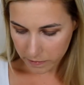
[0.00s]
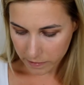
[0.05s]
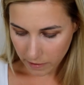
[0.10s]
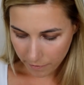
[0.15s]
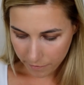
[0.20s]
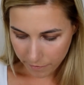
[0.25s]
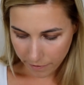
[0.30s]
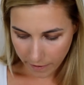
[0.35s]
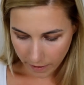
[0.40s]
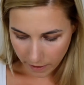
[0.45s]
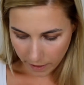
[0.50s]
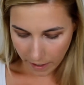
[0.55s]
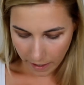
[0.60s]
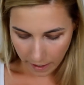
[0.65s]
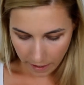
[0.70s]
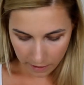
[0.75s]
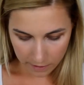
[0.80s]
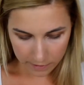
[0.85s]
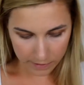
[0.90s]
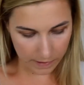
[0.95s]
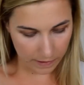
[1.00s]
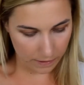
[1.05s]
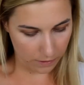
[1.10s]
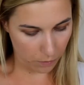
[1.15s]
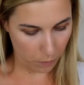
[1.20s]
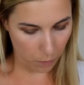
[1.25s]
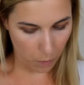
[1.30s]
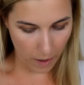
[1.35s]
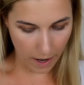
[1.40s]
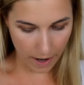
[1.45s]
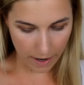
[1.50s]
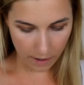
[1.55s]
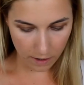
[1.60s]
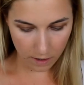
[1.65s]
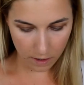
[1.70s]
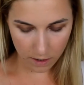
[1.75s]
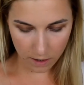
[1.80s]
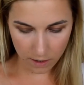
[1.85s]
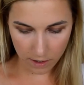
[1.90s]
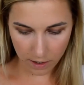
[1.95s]
something else as
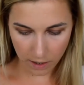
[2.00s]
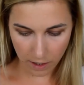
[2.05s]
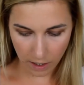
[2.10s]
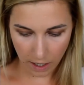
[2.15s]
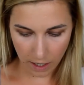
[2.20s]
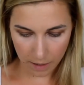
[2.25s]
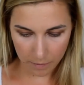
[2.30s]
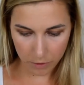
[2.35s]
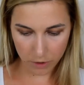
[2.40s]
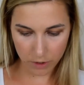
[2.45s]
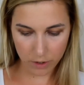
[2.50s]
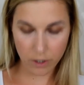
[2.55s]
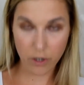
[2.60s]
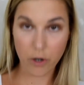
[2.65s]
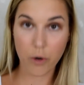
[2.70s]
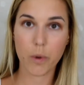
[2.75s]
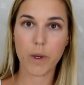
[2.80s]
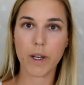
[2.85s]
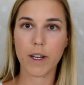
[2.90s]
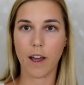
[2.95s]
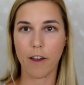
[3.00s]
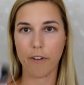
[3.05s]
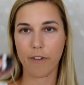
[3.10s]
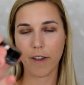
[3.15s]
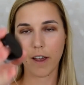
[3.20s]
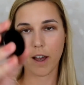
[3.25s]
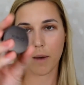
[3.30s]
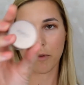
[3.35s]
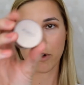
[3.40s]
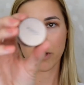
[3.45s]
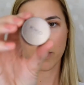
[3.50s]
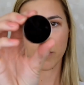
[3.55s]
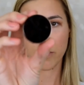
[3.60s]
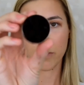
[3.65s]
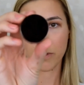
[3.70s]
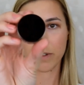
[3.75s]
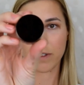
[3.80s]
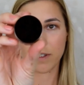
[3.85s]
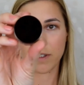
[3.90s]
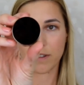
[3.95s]
well. I'm gonna go in, I think I'm gonna
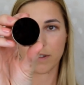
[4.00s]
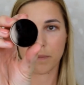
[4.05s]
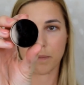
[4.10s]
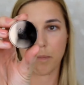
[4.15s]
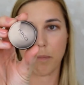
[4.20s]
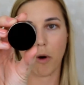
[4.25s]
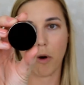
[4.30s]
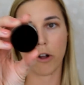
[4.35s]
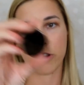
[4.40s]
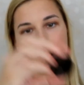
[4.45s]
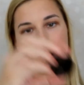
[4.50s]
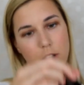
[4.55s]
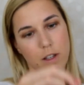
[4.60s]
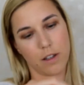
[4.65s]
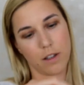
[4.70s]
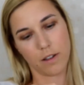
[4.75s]
use this pot,